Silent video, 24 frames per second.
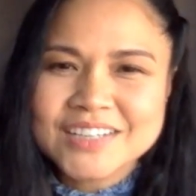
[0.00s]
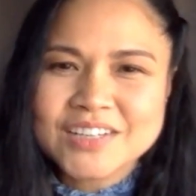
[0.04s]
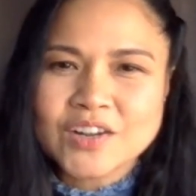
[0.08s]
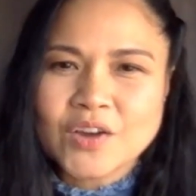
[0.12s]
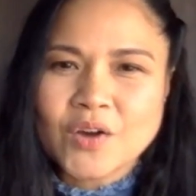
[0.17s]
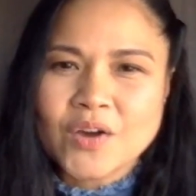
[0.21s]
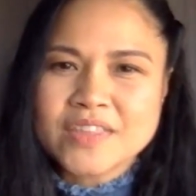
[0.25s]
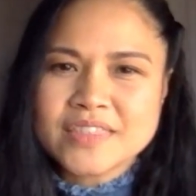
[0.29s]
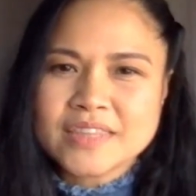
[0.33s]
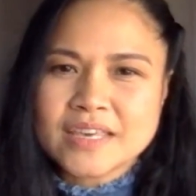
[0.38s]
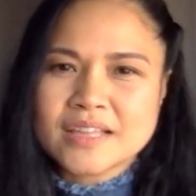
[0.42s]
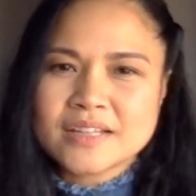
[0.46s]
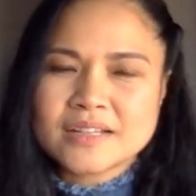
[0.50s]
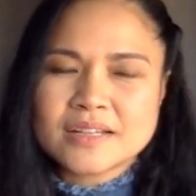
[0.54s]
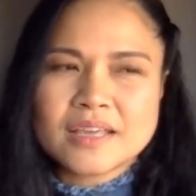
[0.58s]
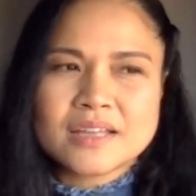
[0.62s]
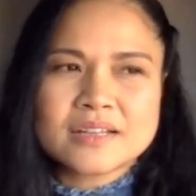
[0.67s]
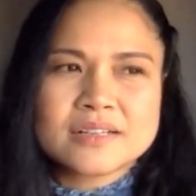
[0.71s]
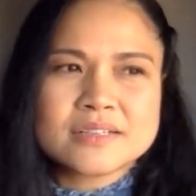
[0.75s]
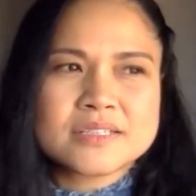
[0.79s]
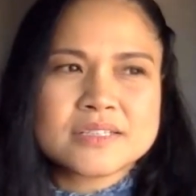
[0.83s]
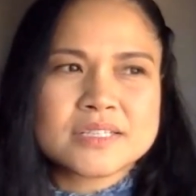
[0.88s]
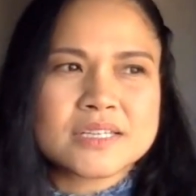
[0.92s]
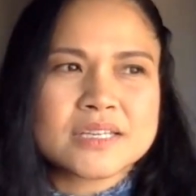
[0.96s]
you know, and
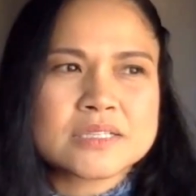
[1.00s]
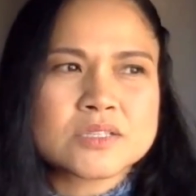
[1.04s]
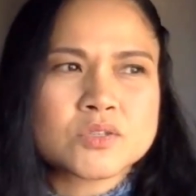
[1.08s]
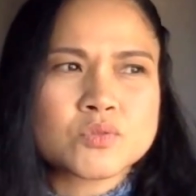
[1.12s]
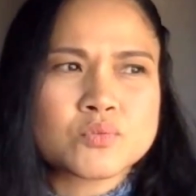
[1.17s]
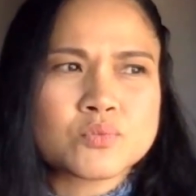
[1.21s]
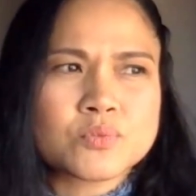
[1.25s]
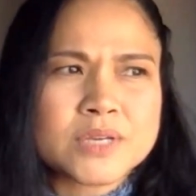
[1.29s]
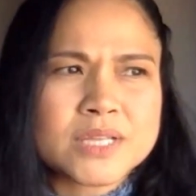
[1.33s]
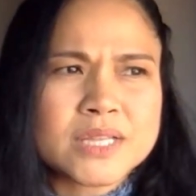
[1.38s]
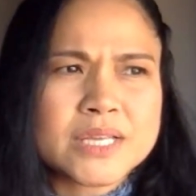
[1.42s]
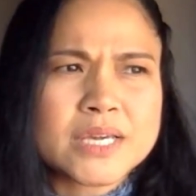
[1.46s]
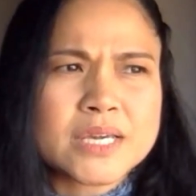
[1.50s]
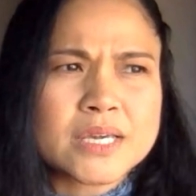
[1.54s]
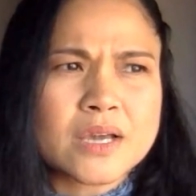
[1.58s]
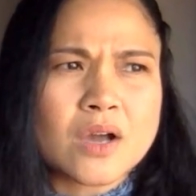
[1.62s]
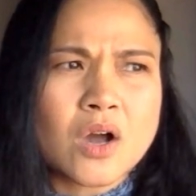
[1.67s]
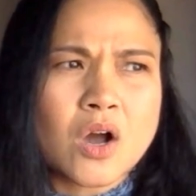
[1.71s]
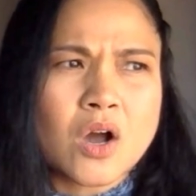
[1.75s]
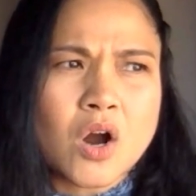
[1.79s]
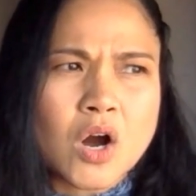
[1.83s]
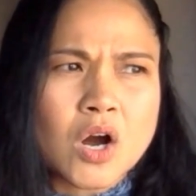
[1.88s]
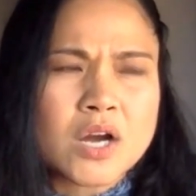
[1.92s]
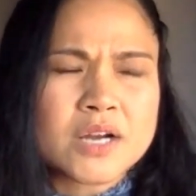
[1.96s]
and it's really
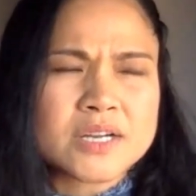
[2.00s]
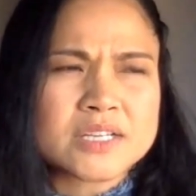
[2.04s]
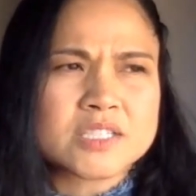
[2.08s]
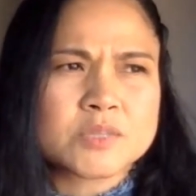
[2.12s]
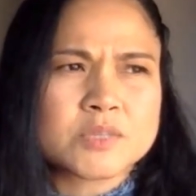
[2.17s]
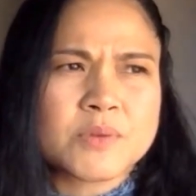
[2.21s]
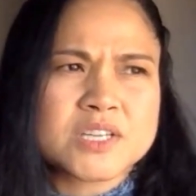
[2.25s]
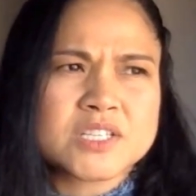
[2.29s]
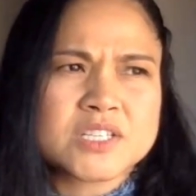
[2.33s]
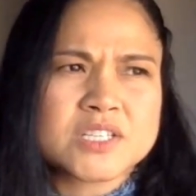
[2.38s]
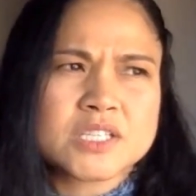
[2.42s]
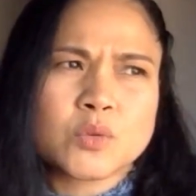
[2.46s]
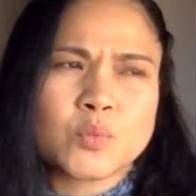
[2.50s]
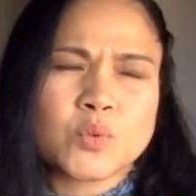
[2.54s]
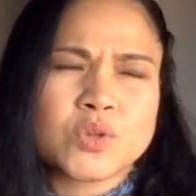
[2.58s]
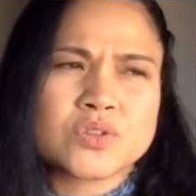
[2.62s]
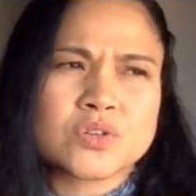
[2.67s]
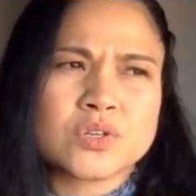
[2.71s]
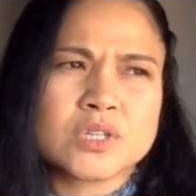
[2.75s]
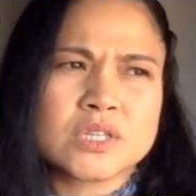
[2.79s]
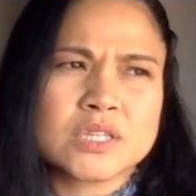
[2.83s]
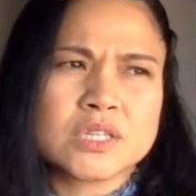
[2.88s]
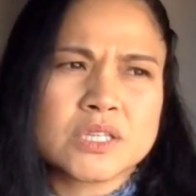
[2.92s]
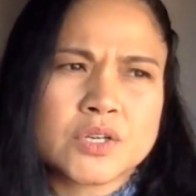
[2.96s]
hard, especially
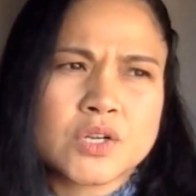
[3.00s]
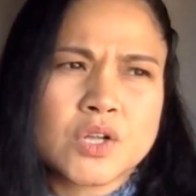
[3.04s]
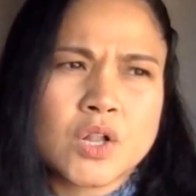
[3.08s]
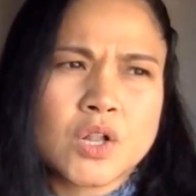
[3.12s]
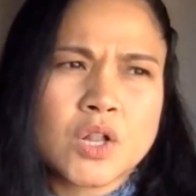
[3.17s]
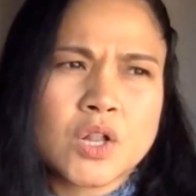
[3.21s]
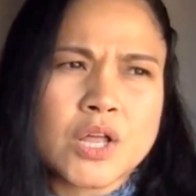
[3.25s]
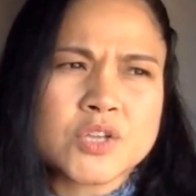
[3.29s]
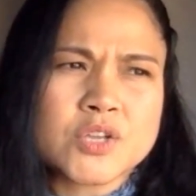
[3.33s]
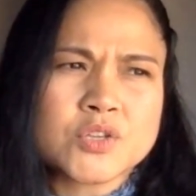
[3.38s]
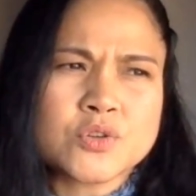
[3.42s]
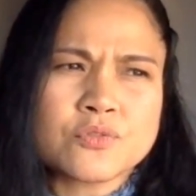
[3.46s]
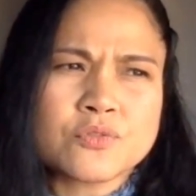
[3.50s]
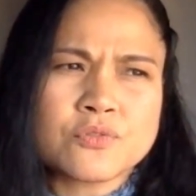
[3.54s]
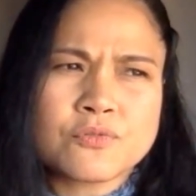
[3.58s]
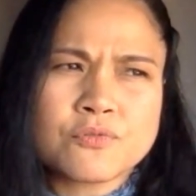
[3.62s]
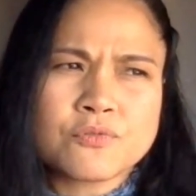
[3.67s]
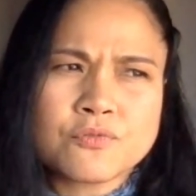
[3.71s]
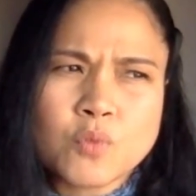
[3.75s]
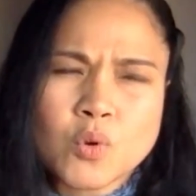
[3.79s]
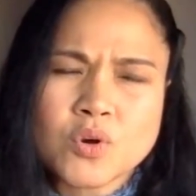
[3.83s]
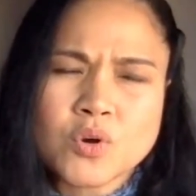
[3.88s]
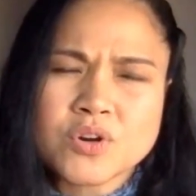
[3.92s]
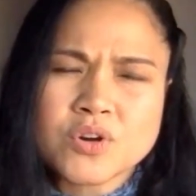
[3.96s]
when they're little, and you
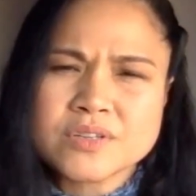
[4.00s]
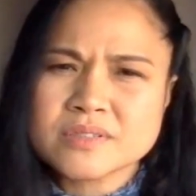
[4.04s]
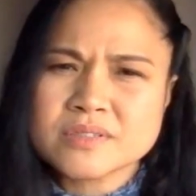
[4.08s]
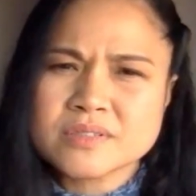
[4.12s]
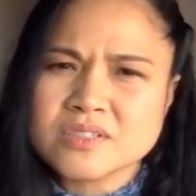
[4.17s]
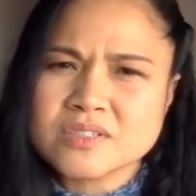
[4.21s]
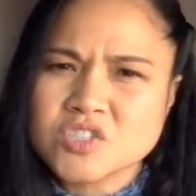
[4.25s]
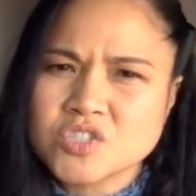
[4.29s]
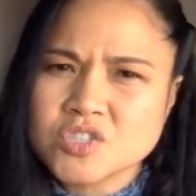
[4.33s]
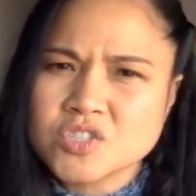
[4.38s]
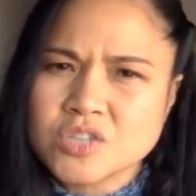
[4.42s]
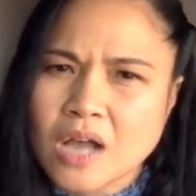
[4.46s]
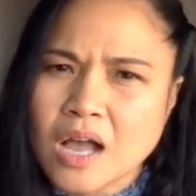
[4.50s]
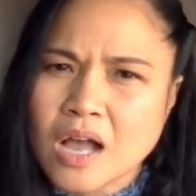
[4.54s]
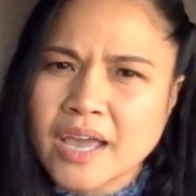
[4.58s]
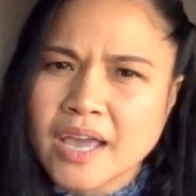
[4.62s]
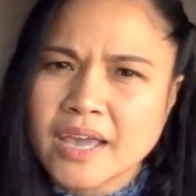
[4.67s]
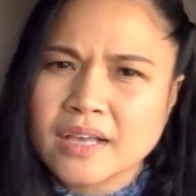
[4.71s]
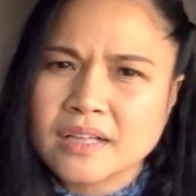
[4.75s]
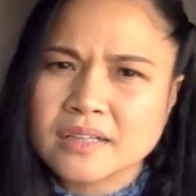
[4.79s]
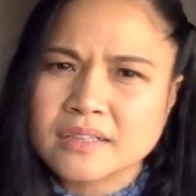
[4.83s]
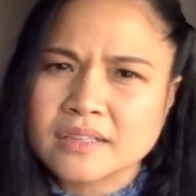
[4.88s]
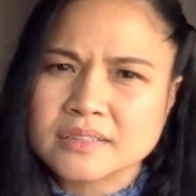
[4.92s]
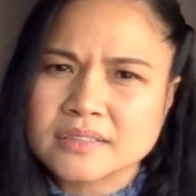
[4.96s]
force the
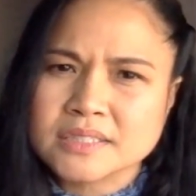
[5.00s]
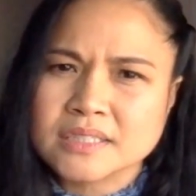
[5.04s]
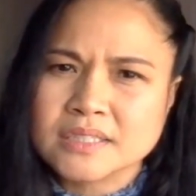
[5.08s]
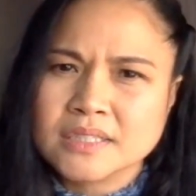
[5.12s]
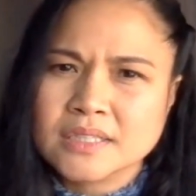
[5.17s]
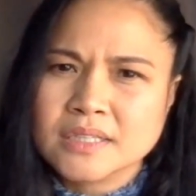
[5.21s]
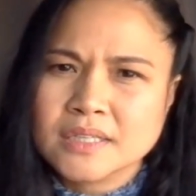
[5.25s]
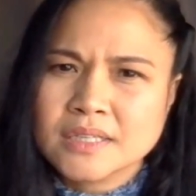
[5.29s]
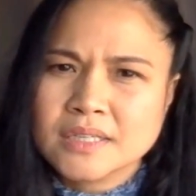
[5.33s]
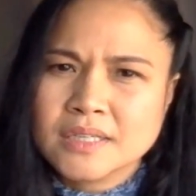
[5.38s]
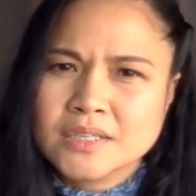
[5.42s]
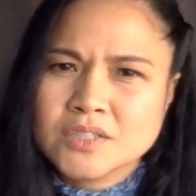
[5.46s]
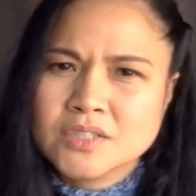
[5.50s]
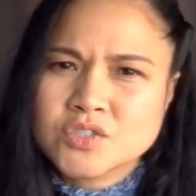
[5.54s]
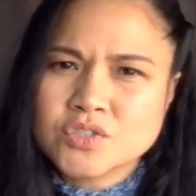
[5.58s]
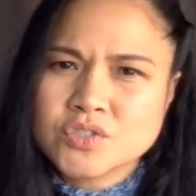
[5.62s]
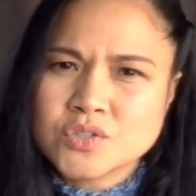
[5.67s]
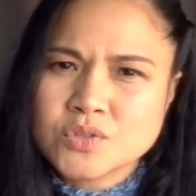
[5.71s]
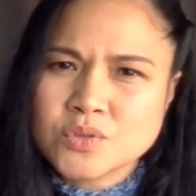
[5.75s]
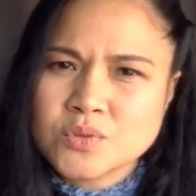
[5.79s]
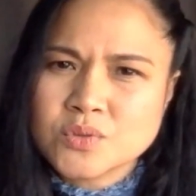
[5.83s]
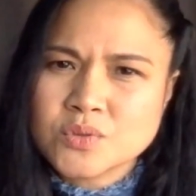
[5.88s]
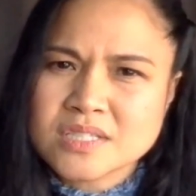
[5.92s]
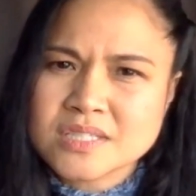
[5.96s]
child
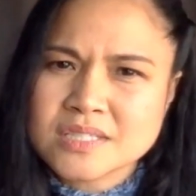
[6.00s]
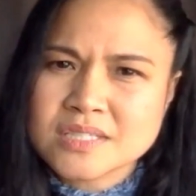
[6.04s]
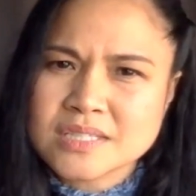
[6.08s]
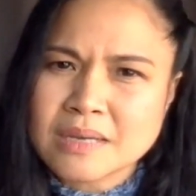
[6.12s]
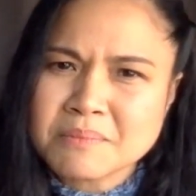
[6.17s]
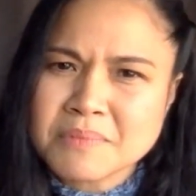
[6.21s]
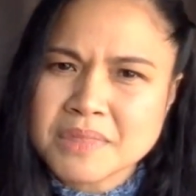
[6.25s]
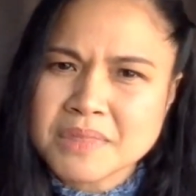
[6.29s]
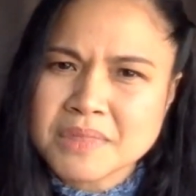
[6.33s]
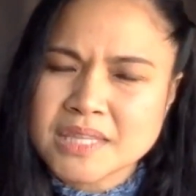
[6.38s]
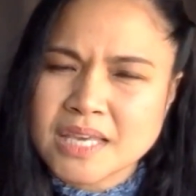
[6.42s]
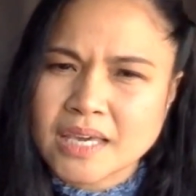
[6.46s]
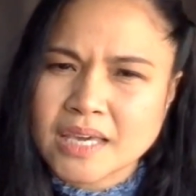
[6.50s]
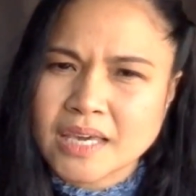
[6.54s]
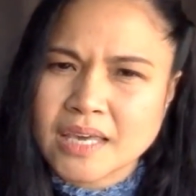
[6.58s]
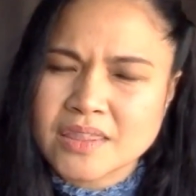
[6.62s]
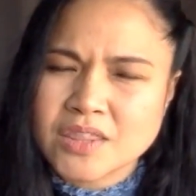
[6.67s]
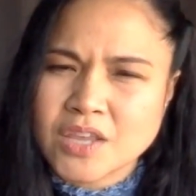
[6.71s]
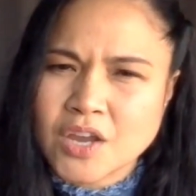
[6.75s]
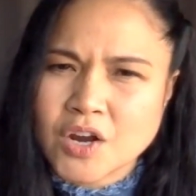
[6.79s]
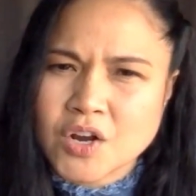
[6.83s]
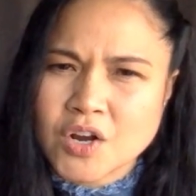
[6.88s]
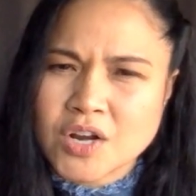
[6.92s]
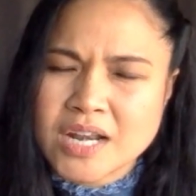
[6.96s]
to do something
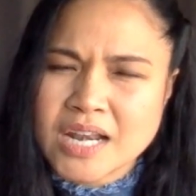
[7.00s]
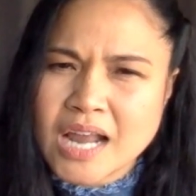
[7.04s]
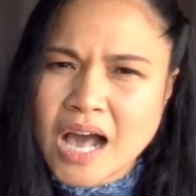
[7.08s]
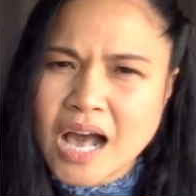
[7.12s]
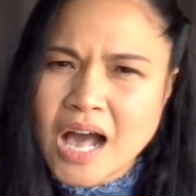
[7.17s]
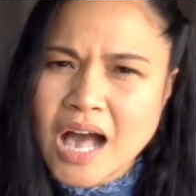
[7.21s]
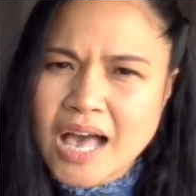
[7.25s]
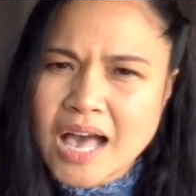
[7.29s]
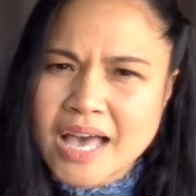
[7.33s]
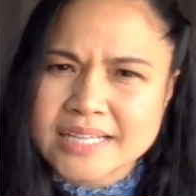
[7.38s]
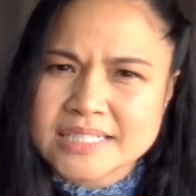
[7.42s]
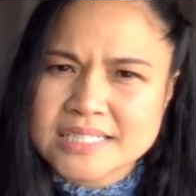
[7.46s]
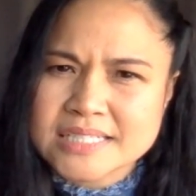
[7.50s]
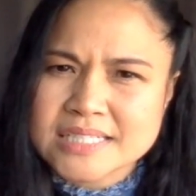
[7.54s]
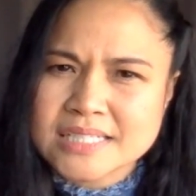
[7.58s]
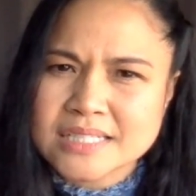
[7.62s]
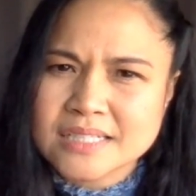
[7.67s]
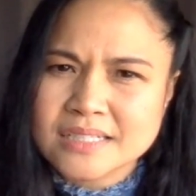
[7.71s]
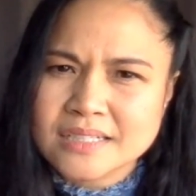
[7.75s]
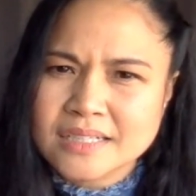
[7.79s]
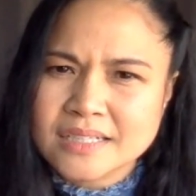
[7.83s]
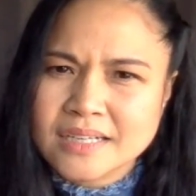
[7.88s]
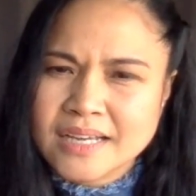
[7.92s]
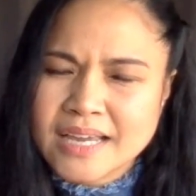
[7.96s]
and they're not.